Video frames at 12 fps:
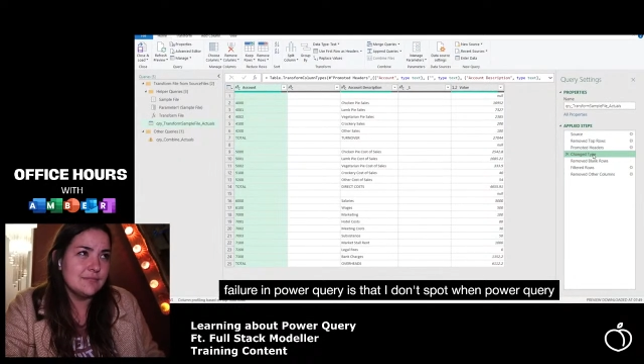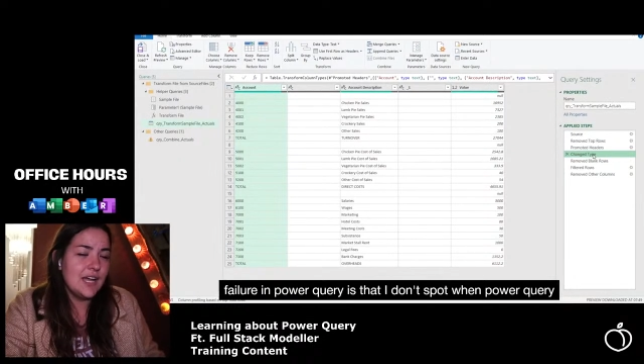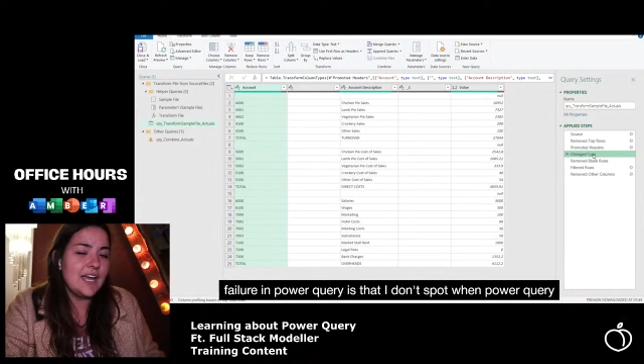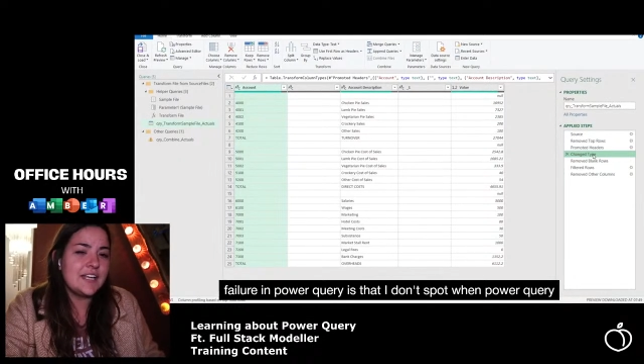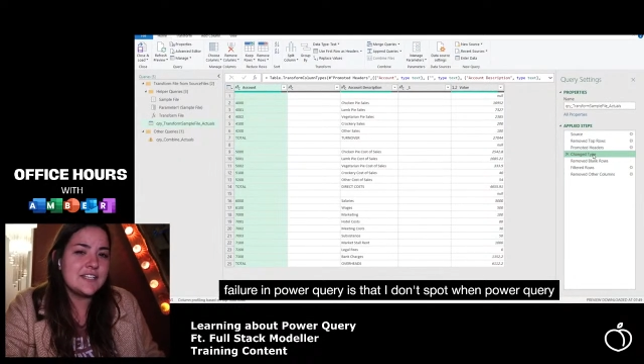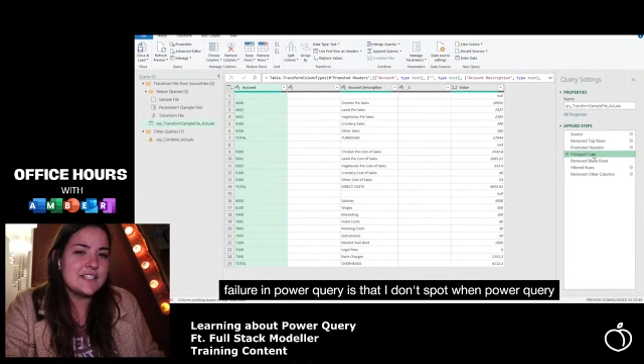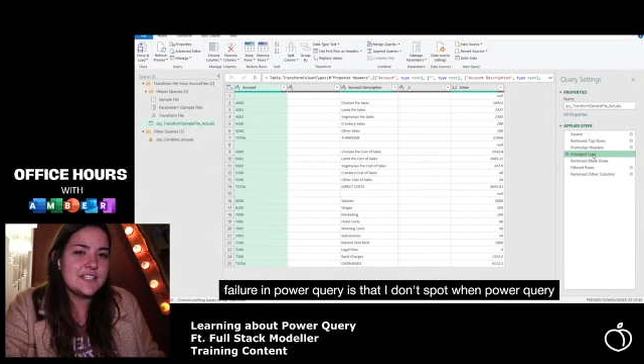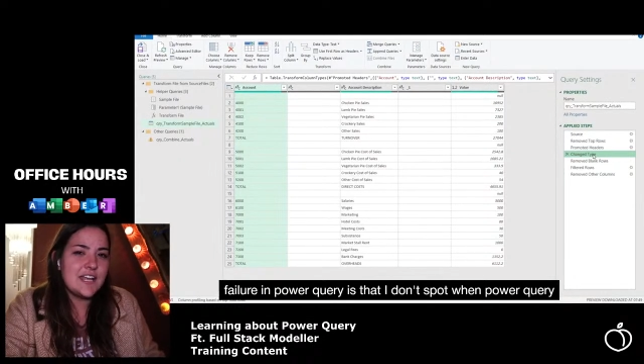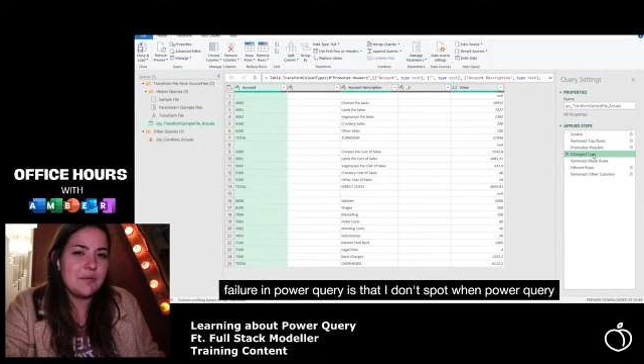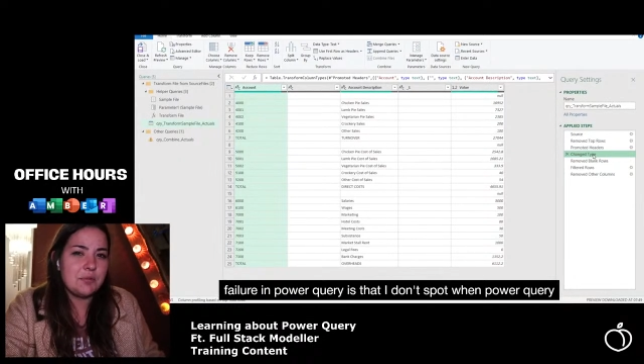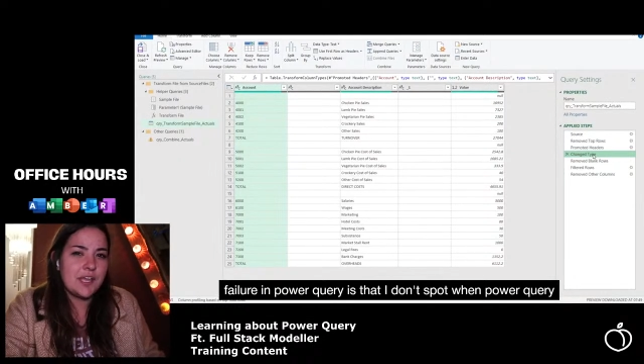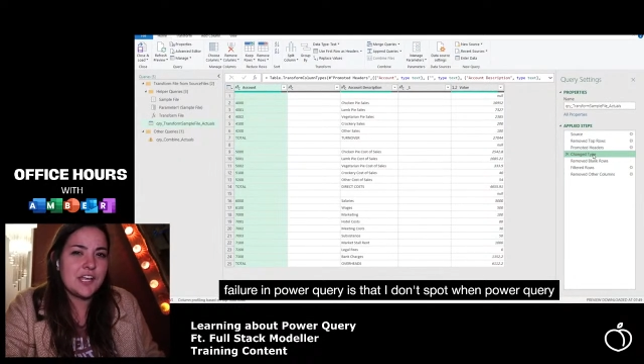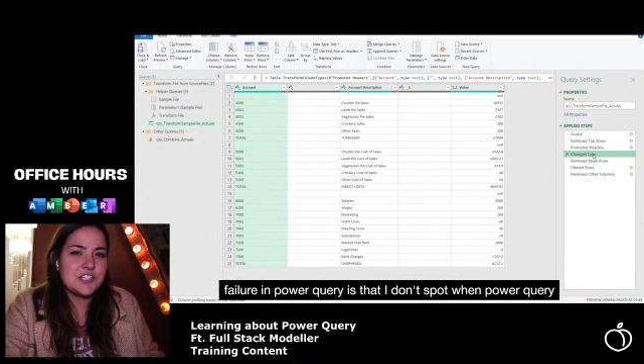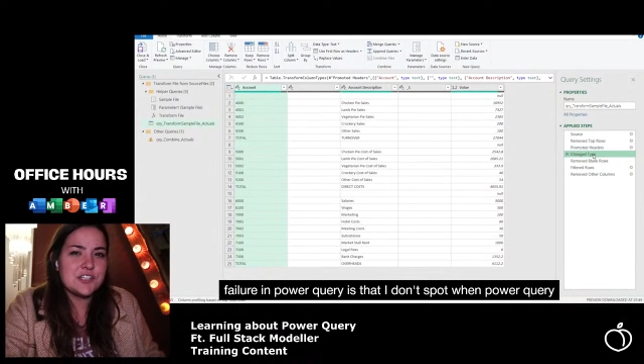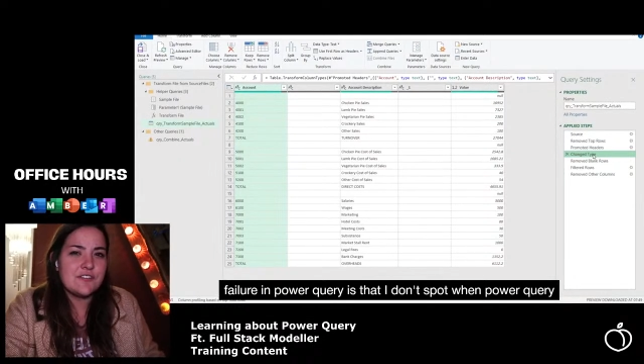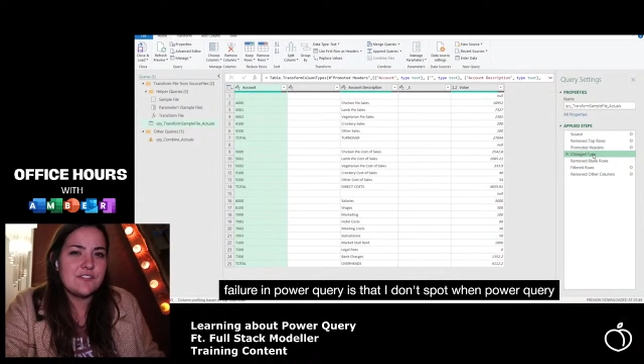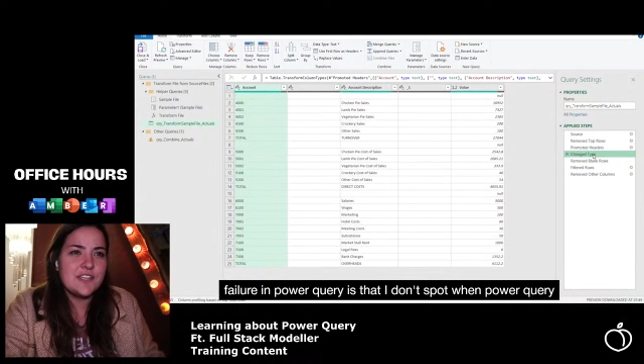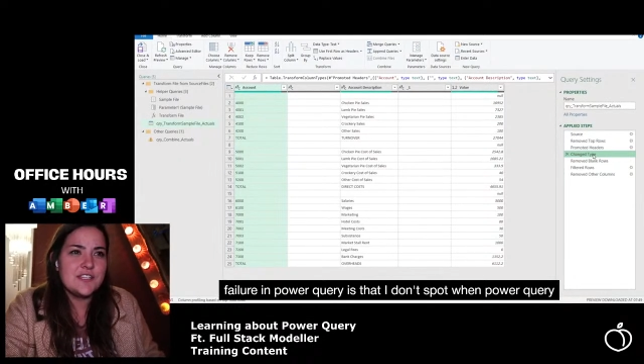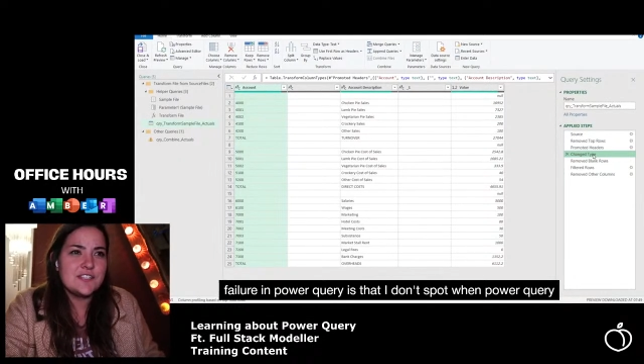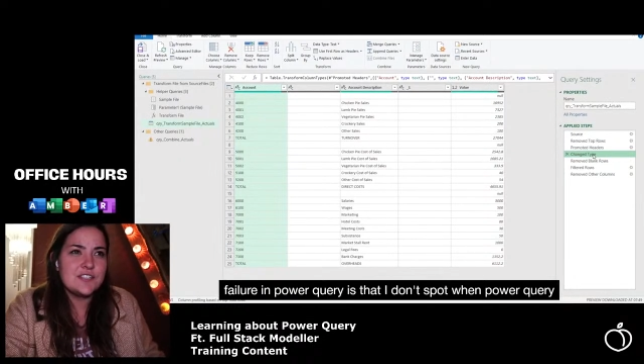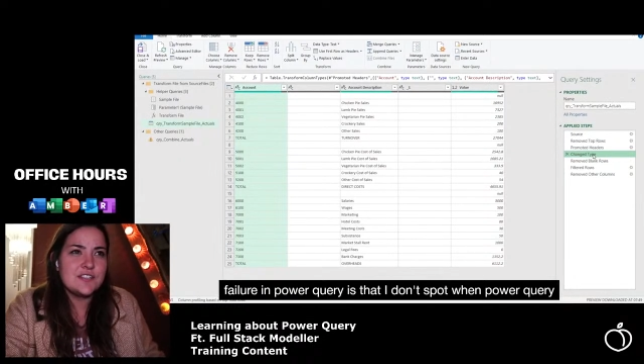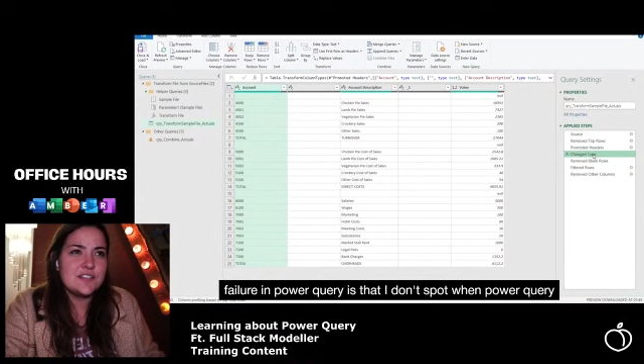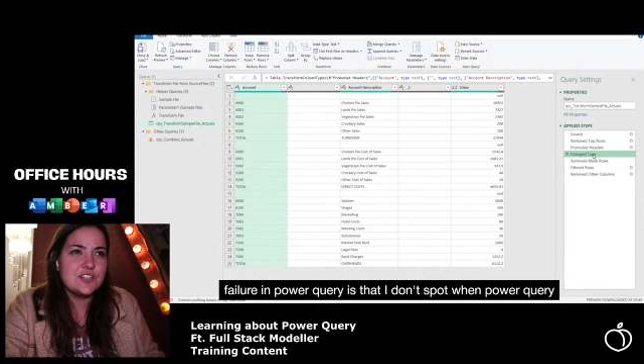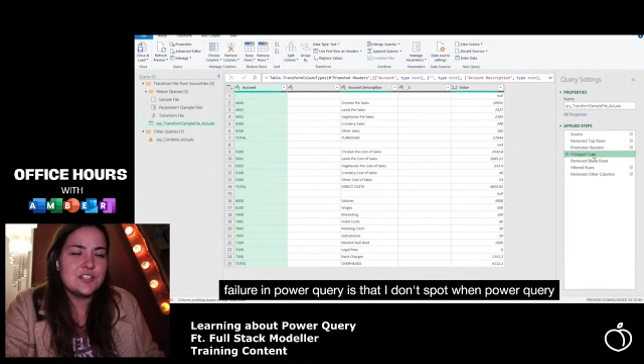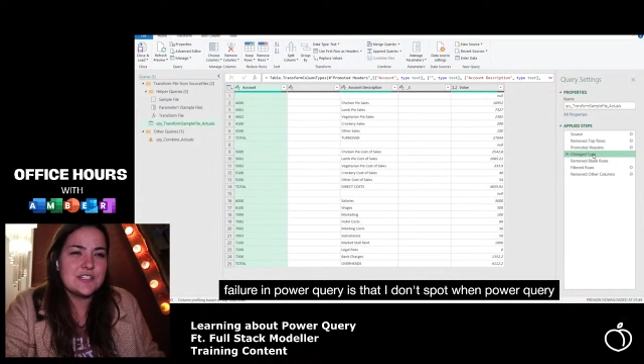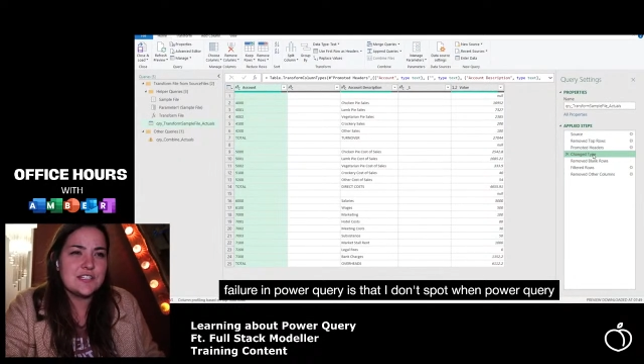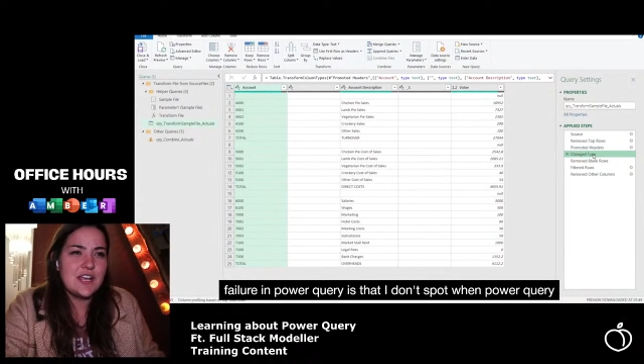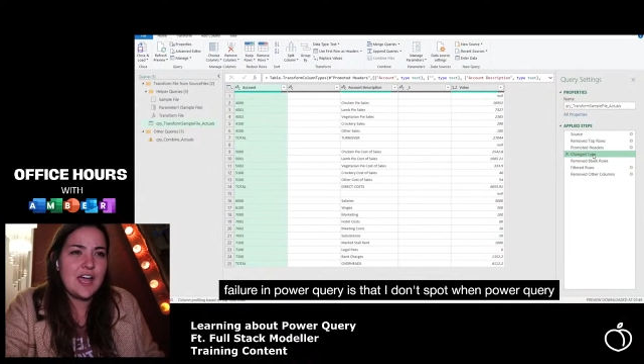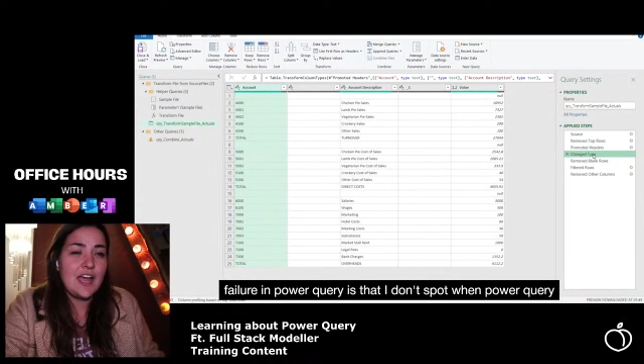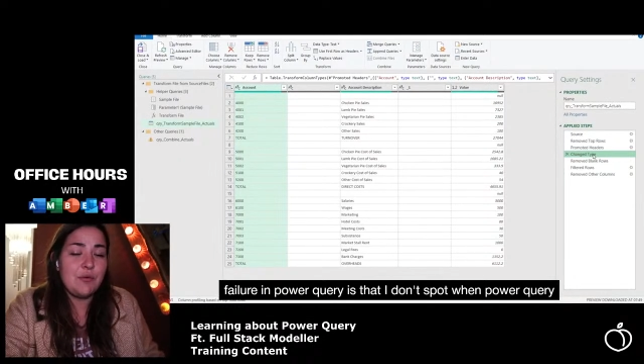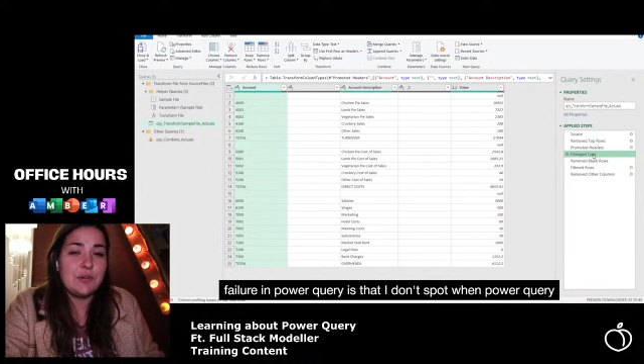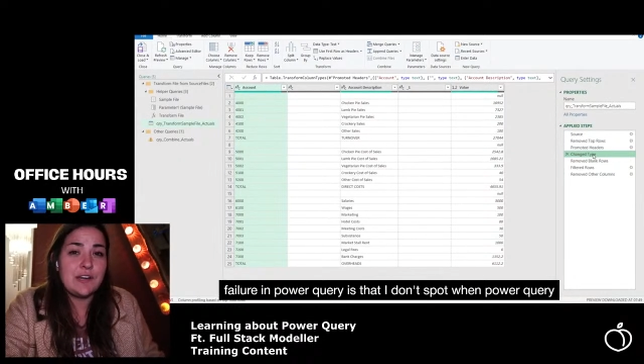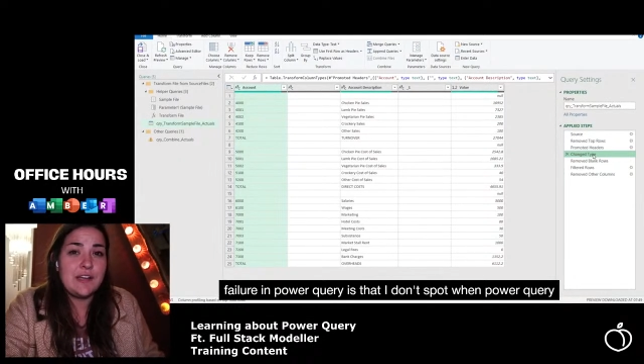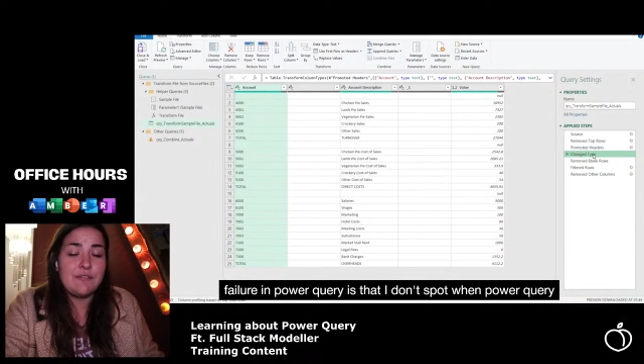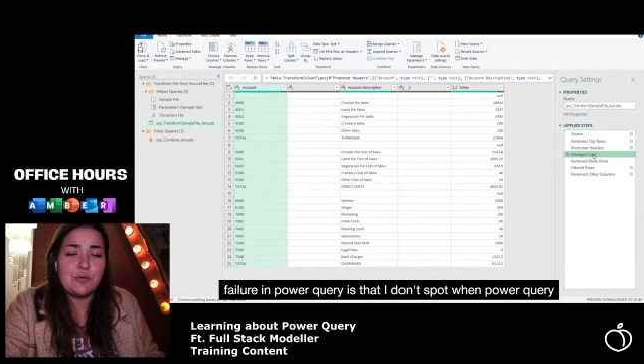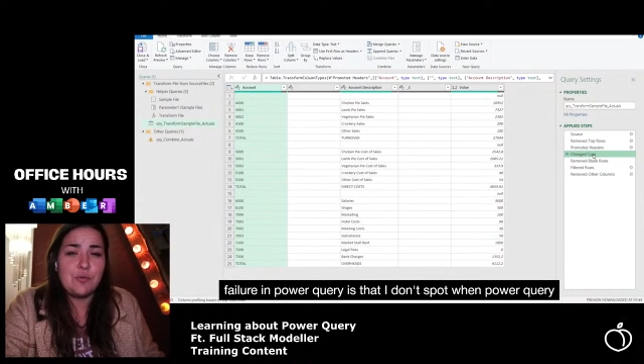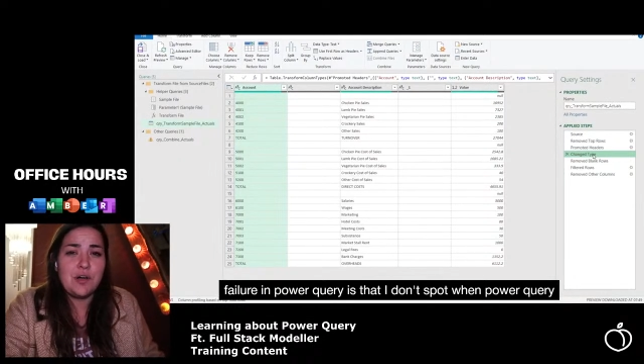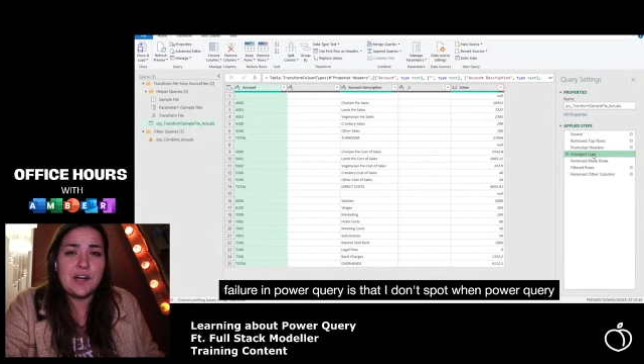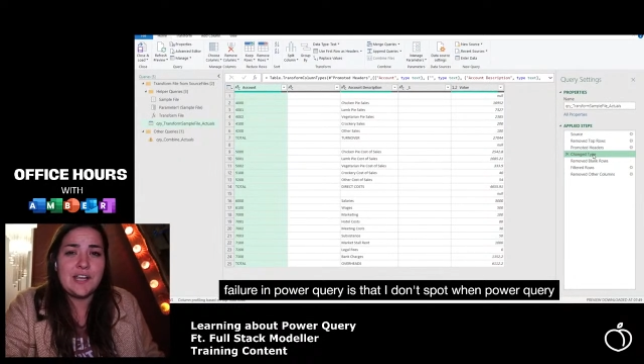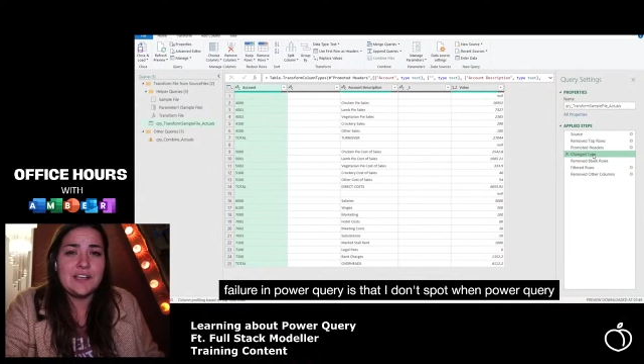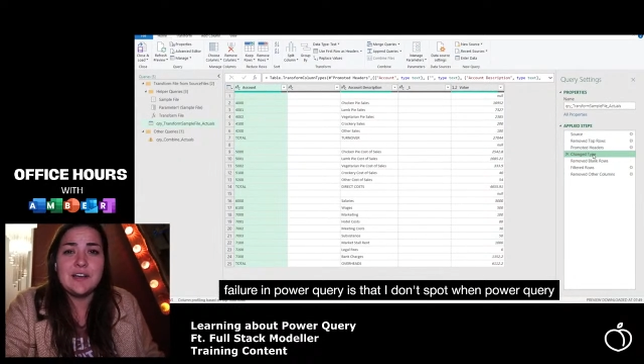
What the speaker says: I can see application of this, just I would never want it